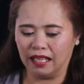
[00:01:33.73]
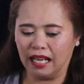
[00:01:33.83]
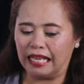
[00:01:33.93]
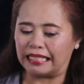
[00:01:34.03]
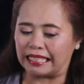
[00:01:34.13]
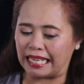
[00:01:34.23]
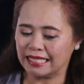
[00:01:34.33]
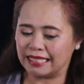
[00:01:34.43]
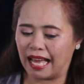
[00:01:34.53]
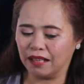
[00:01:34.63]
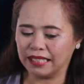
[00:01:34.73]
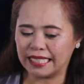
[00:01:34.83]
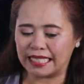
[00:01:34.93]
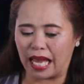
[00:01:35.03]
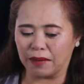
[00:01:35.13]
list down the
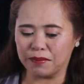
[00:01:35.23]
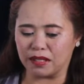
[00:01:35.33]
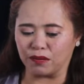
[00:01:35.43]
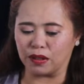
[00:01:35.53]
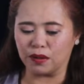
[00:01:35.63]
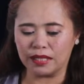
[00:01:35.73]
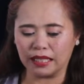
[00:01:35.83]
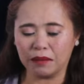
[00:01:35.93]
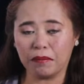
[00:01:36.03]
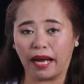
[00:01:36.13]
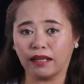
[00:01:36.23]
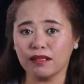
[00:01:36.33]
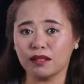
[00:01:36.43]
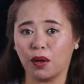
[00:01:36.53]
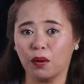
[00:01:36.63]
steps of using the
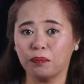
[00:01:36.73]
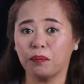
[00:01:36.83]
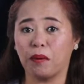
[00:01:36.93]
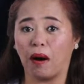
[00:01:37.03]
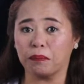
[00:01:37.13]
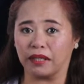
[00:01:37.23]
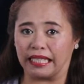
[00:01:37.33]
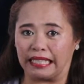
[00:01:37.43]
microscope properly.